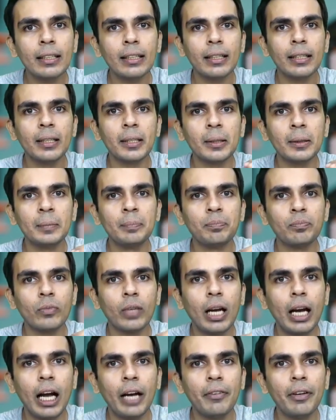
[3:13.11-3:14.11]

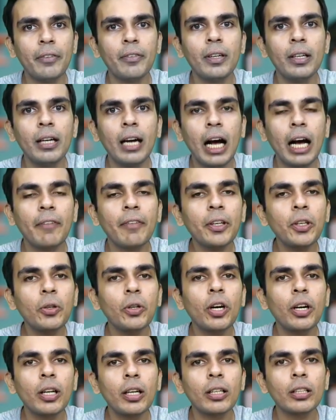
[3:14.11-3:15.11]
However, how are you
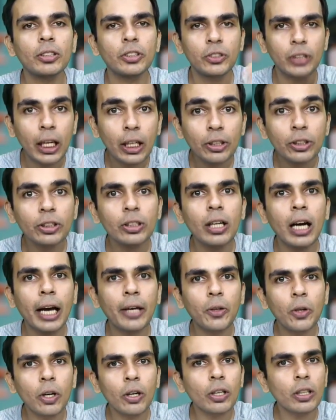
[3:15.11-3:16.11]
going to structure? Are
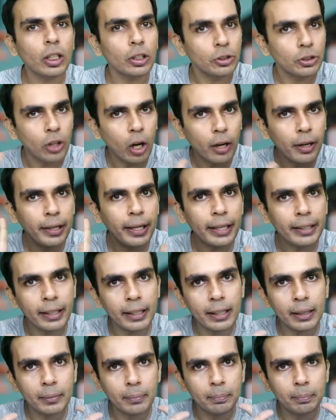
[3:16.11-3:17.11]
you going to consolidate
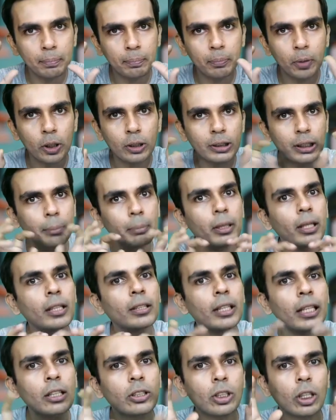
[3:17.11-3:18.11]
and put similar
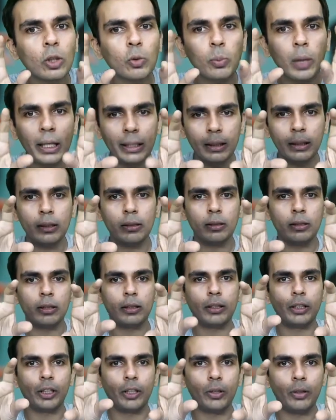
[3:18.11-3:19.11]
things on one,
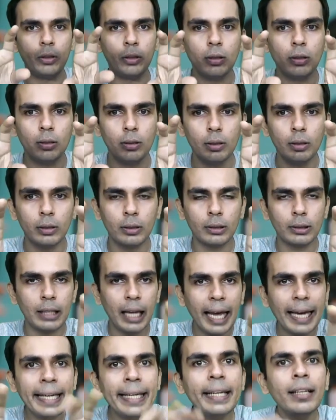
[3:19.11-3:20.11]

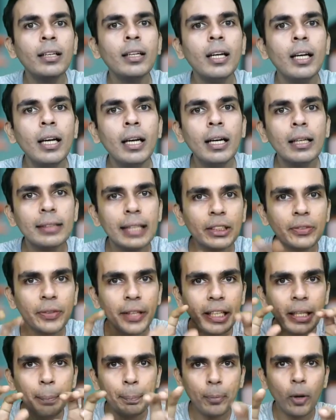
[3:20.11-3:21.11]
slide? That's
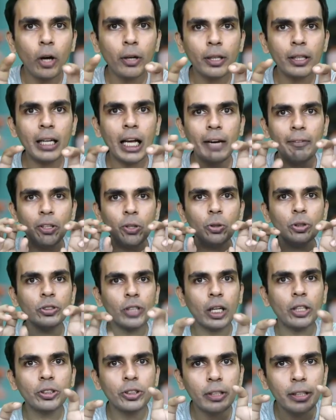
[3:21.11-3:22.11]
very important. How are you
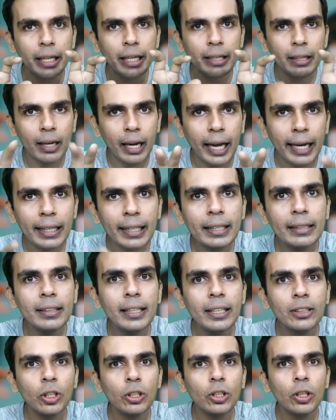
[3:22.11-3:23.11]
structuring and aligning
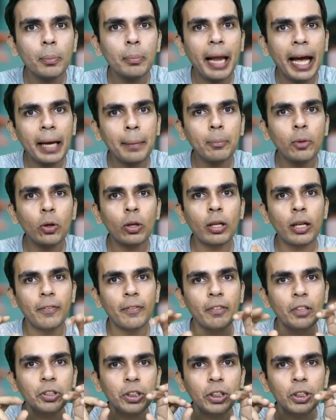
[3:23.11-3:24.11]
things on your blackboard?
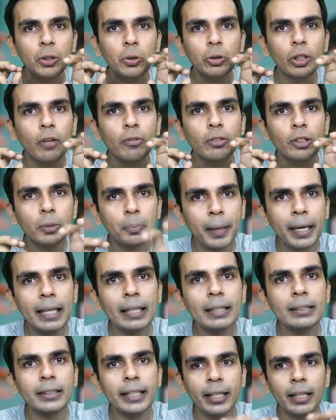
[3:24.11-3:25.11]
Efficient use of
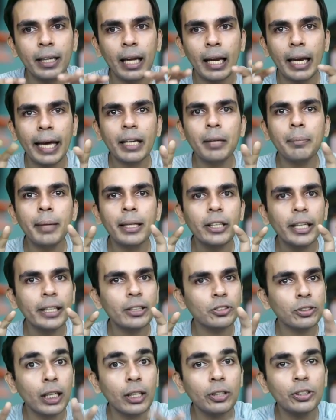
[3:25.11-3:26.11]
space and alignment and
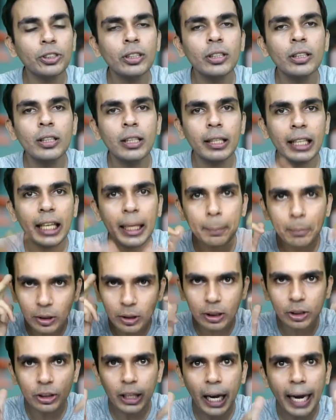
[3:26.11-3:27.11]
structure keeps
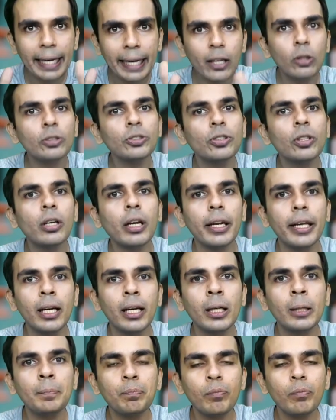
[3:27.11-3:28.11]
the child also
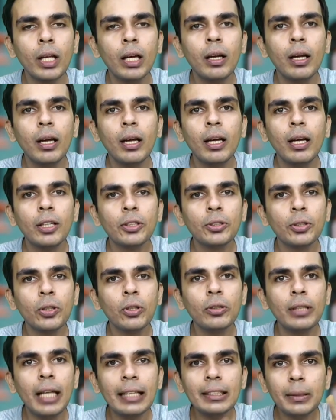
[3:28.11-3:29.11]
clear.
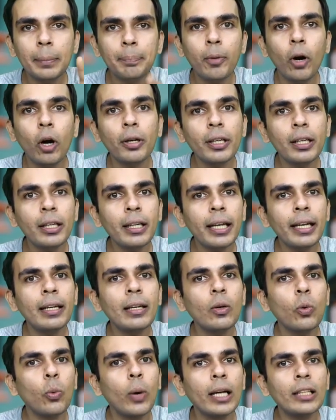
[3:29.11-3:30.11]
So that's important.
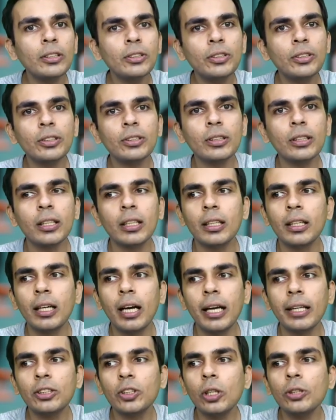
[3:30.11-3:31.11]
And once,
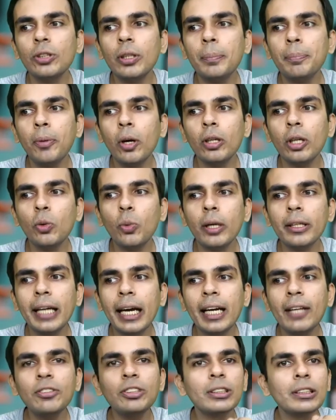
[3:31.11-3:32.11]
it's also important what
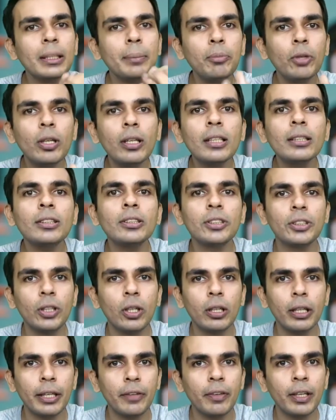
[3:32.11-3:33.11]
kind of stimulus
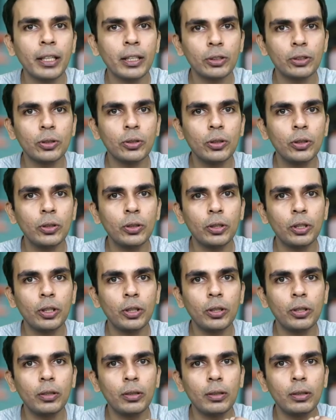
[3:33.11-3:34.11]
you're giving. So,
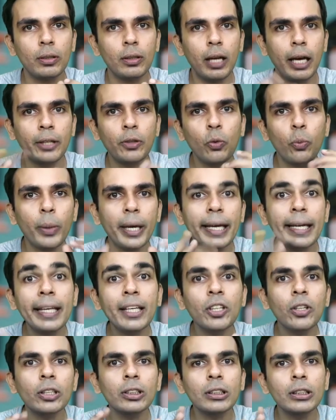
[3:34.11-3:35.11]
are you
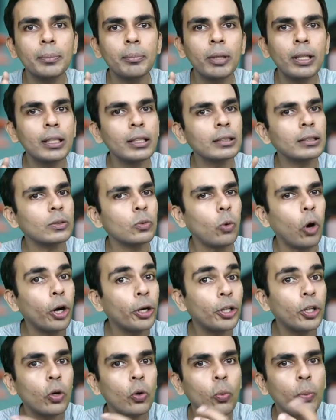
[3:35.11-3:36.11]
varying your stimulus,
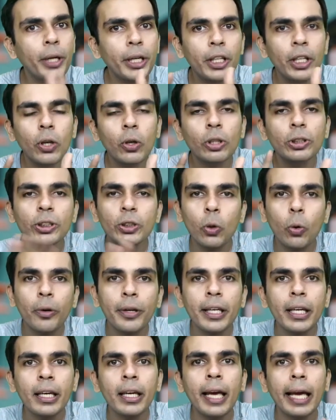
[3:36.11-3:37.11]
audio, video,
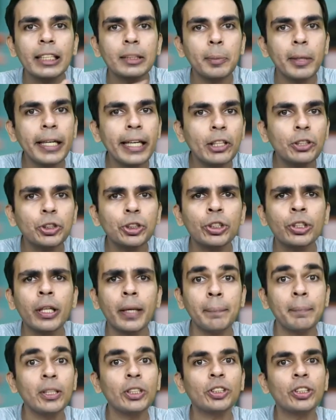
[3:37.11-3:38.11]
story, explanation,
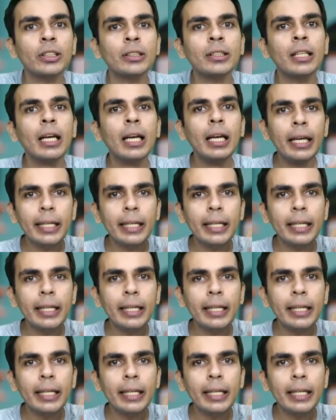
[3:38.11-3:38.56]
images?